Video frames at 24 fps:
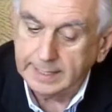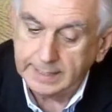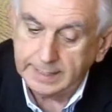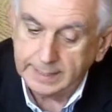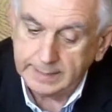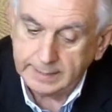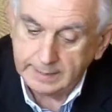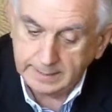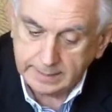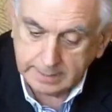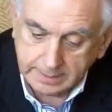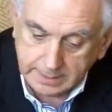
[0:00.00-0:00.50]

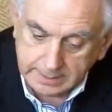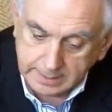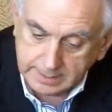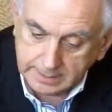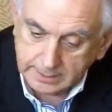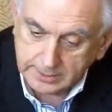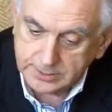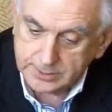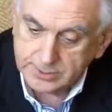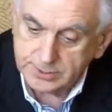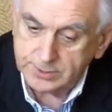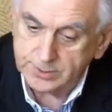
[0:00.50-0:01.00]
And it
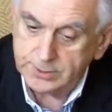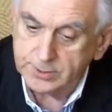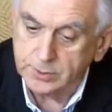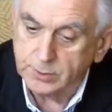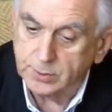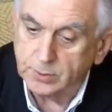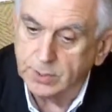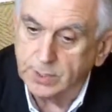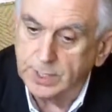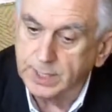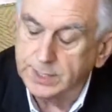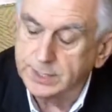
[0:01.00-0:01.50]
tells the
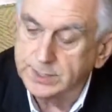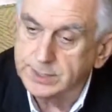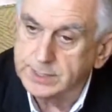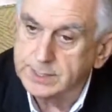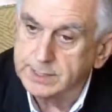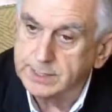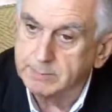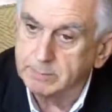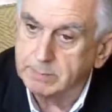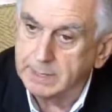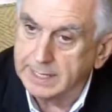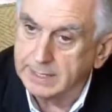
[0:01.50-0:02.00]

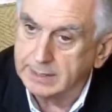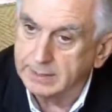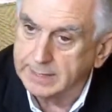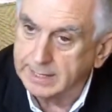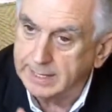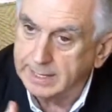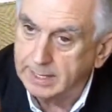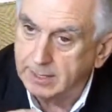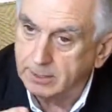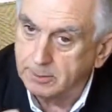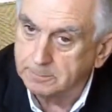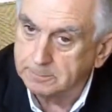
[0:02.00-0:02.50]
stories
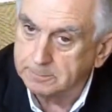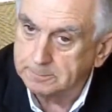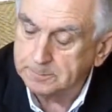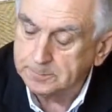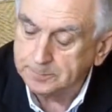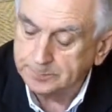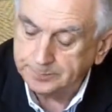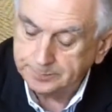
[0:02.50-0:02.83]
about how